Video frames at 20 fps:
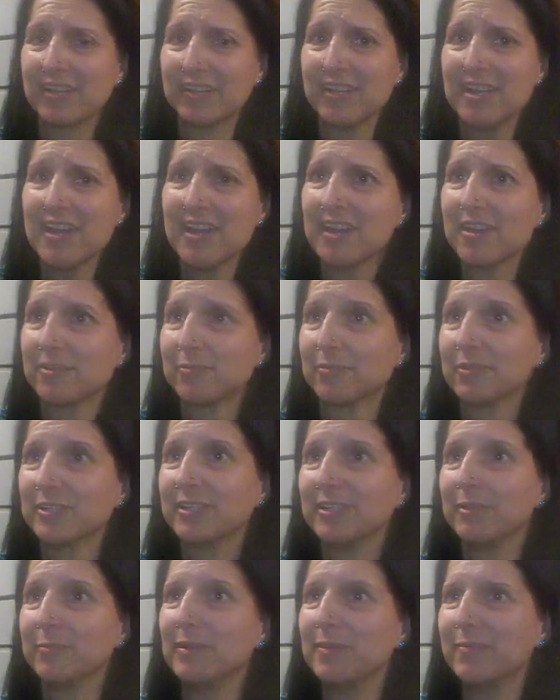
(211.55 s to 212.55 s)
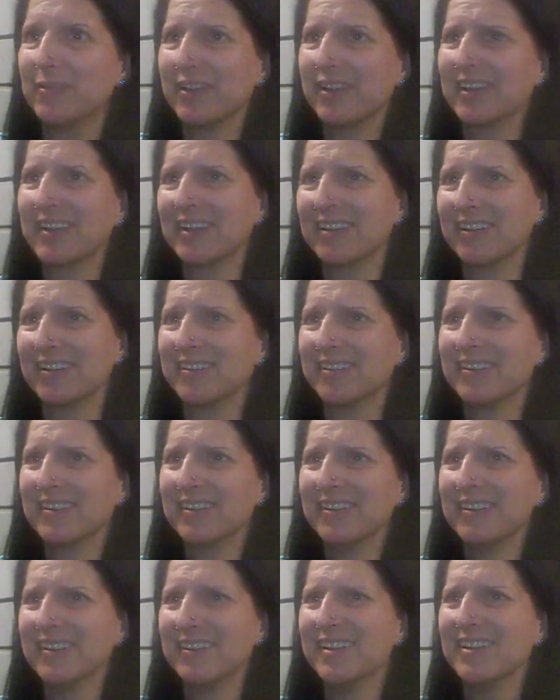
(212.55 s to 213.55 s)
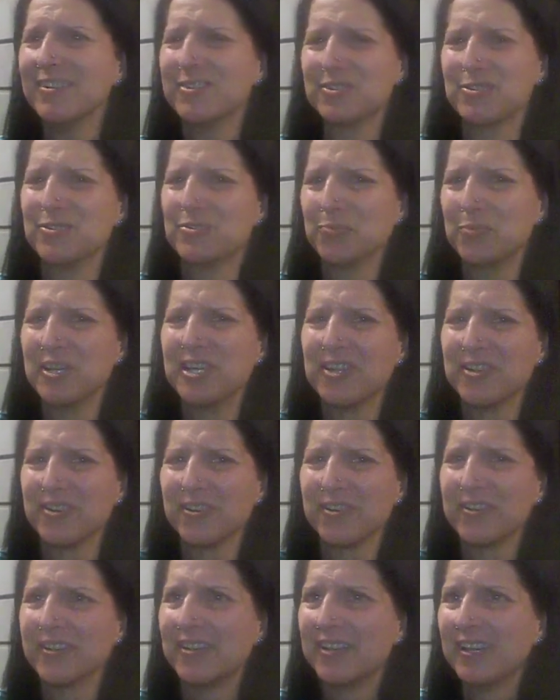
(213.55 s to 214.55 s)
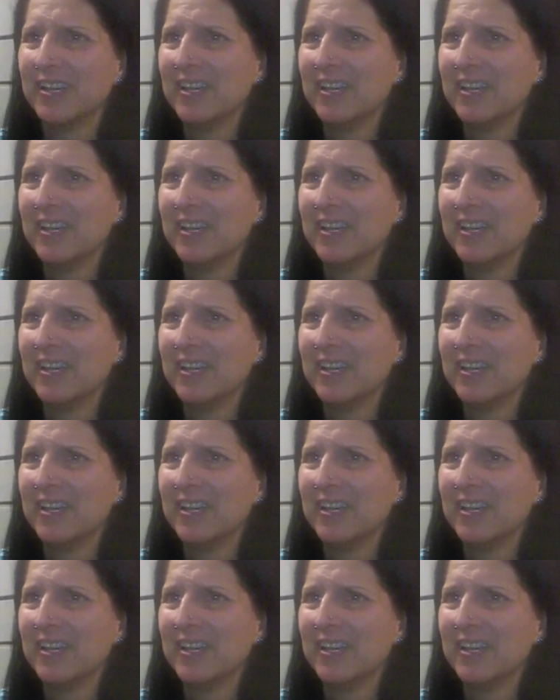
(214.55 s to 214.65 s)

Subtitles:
Like that had to really be planned. That was just weird.